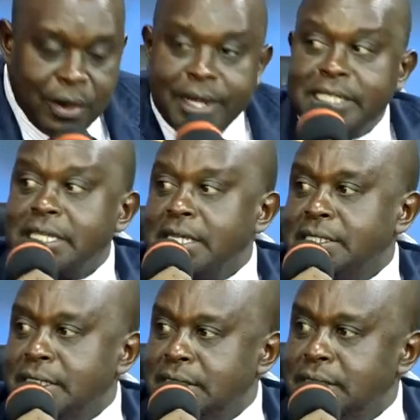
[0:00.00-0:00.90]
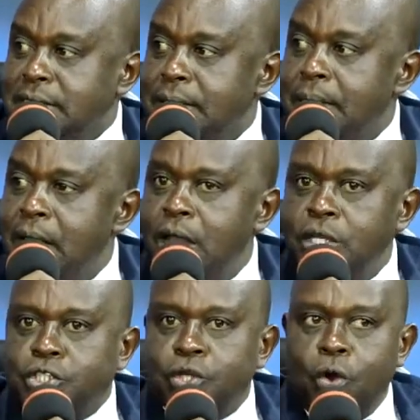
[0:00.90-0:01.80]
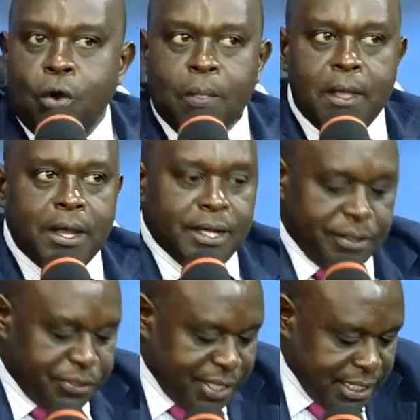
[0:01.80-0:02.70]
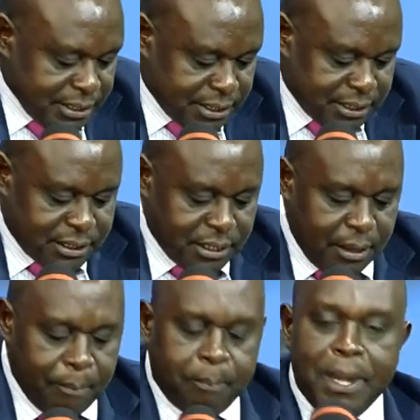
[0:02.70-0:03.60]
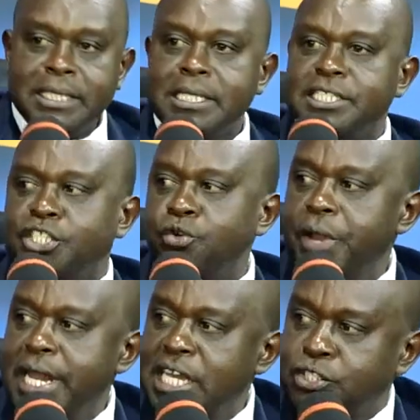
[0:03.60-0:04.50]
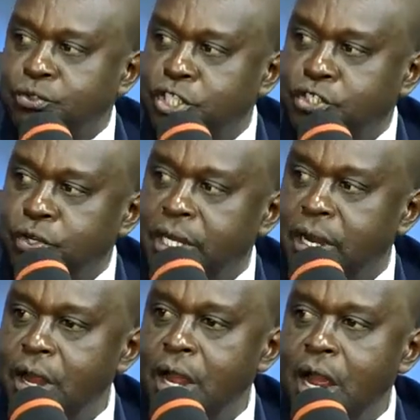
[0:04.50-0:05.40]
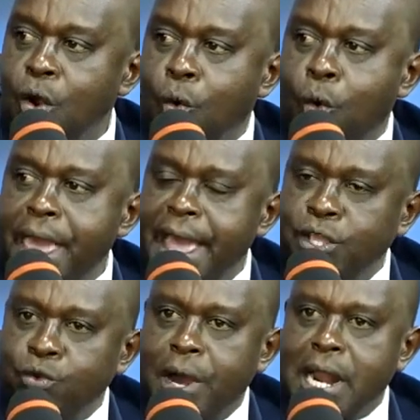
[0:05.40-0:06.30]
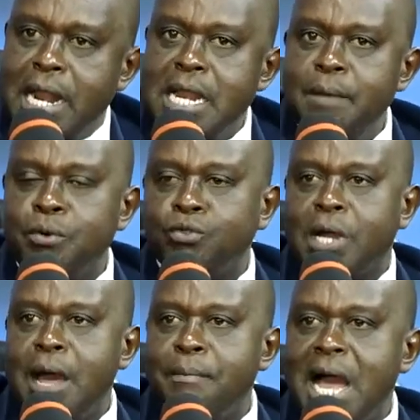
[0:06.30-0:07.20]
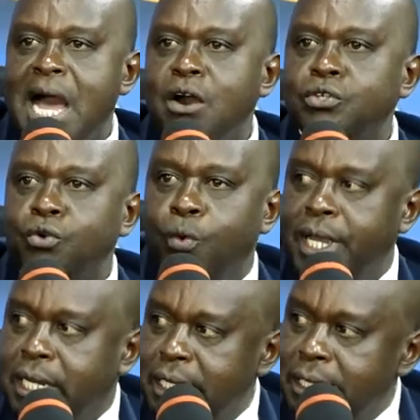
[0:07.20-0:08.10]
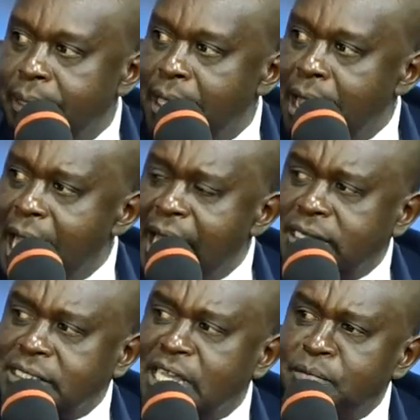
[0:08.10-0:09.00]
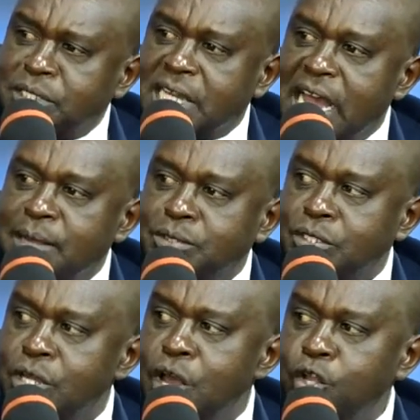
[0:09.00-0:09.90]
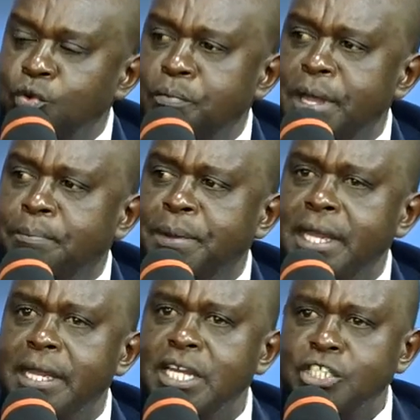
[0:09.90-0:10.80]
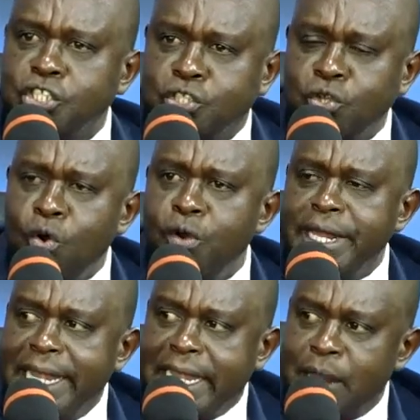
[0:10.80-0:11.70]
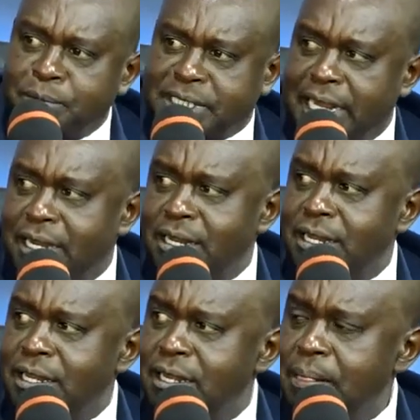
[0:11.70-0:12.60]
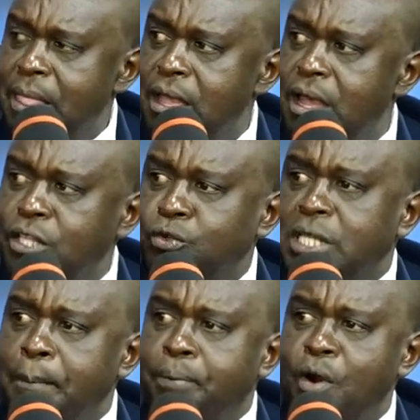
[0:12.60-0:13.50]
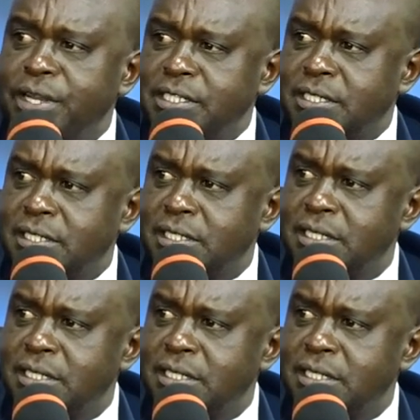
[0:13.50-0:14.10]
disasters. So this places you in a situation where you are unable to come out quickly. And sometimes you may be so indebted to the point